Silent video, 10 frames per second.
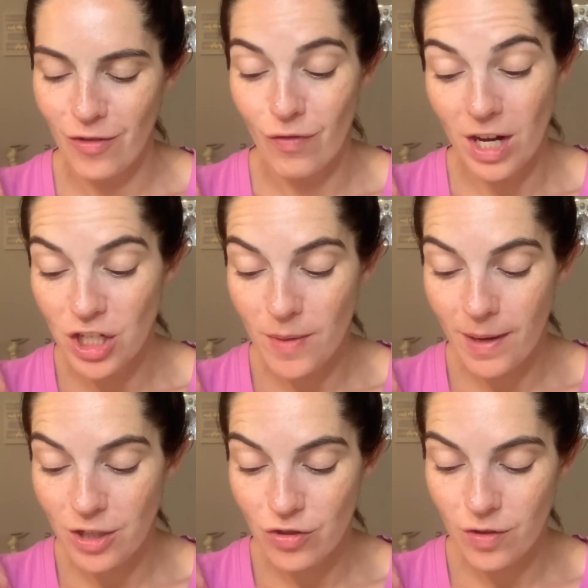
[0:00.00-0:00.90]
reishi
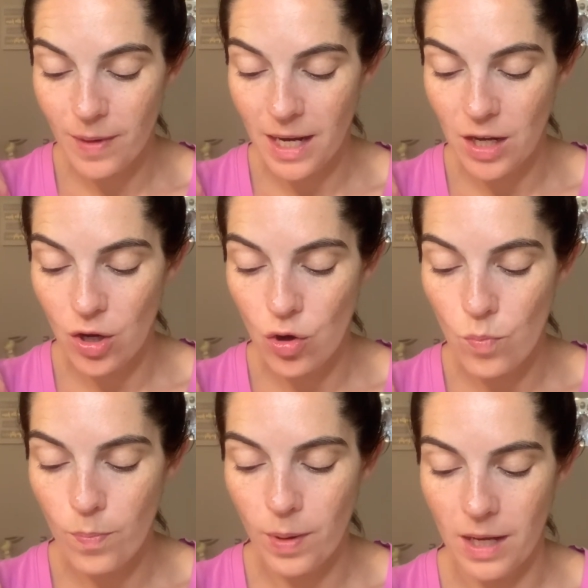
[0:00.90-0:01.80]
mushroom, and
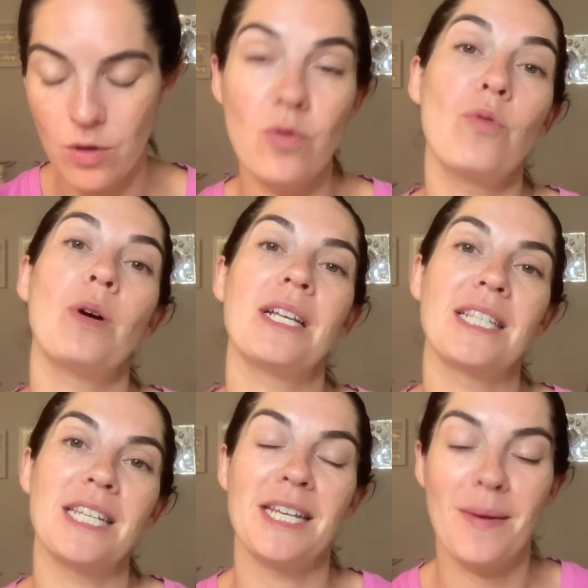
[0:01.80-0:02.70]
kupaku
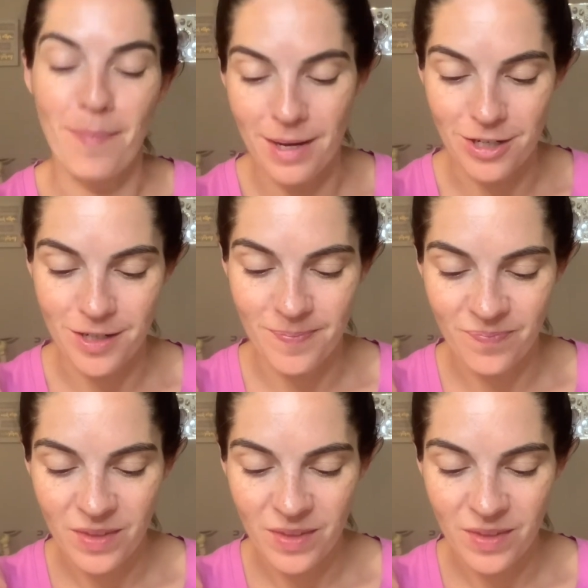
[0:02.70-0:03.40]
seed butter.